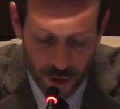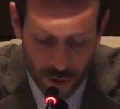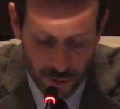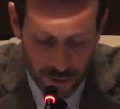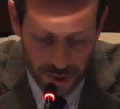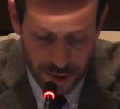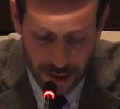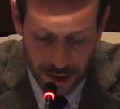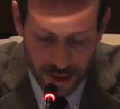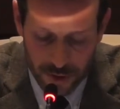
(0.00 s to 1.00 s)
Jones.
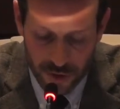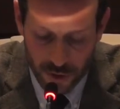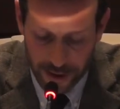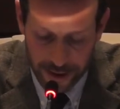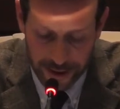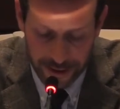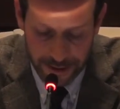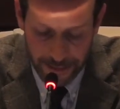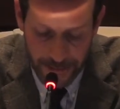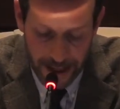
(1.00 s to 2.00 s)
He's Australian
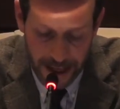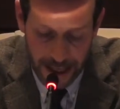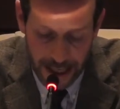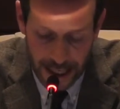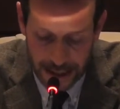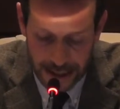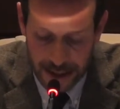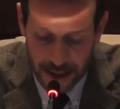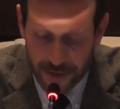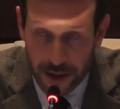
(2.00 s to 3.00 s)
and
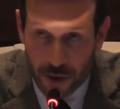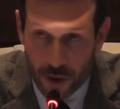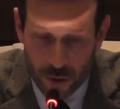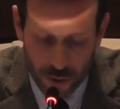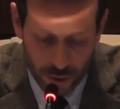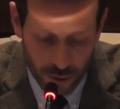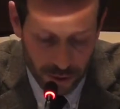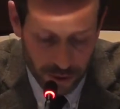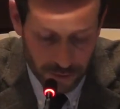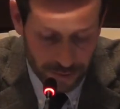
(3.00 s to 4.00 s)
is living in New
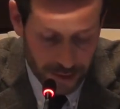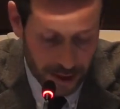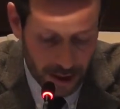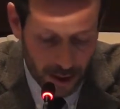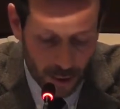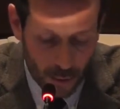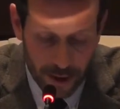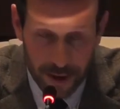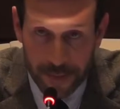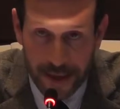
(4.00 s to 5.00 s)
York,
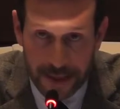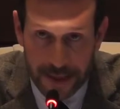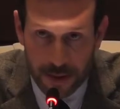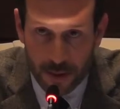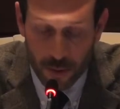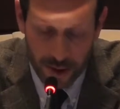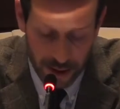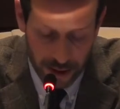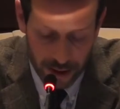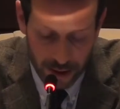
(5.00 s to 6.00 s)
where he passes
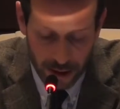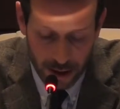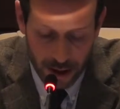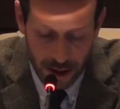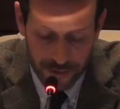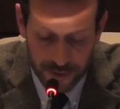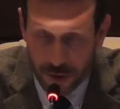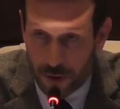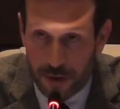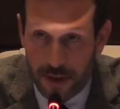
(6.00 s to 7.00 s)
away
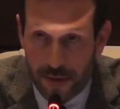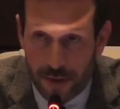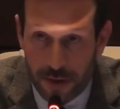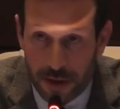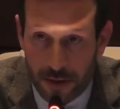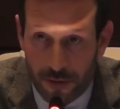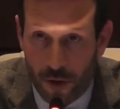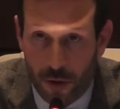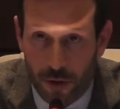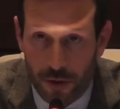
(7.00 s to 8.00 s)
after the 17th of
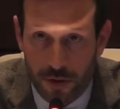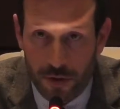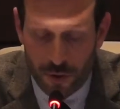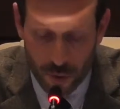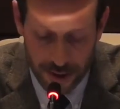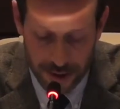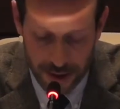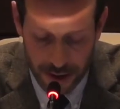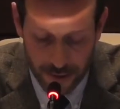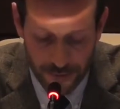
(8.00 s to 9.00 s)
August
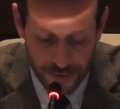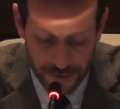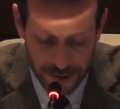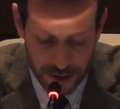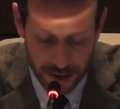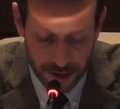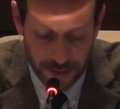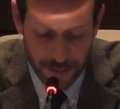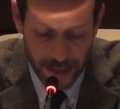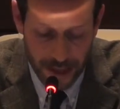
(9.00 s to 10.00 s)
2015.